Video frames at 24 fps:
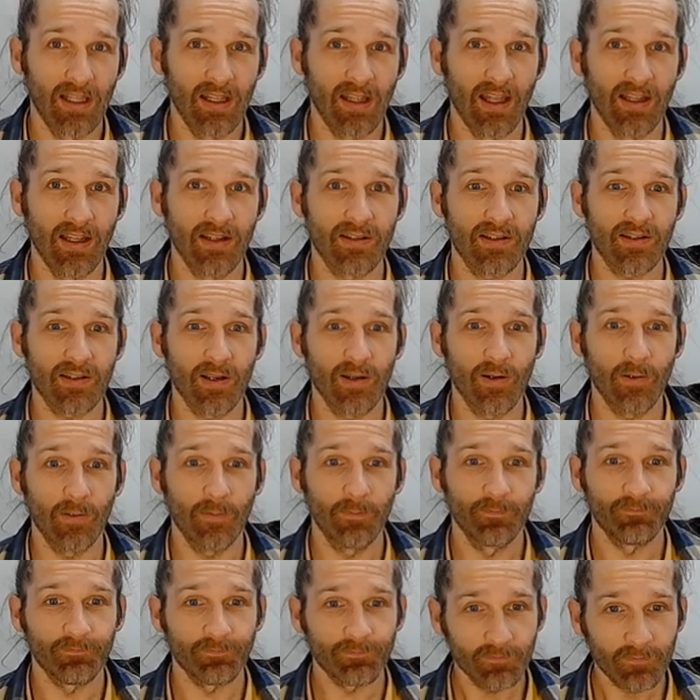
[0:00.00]
And so,
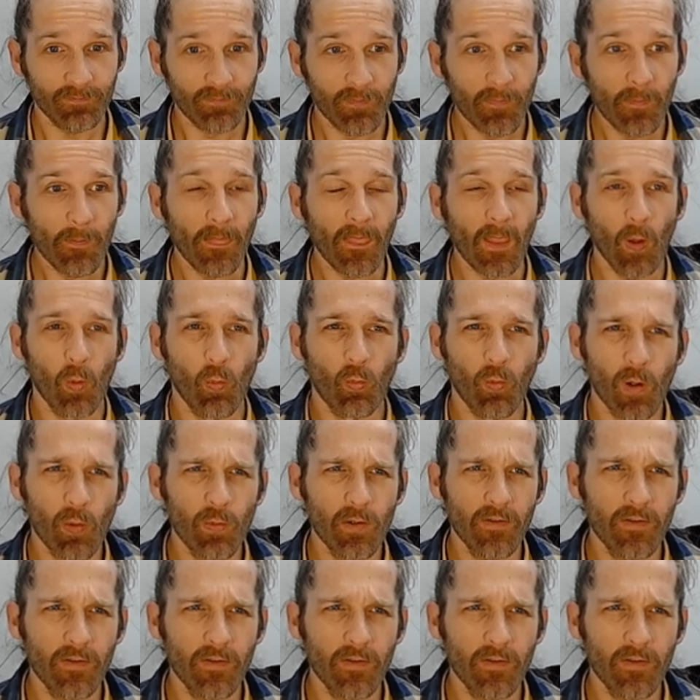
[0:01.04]
what we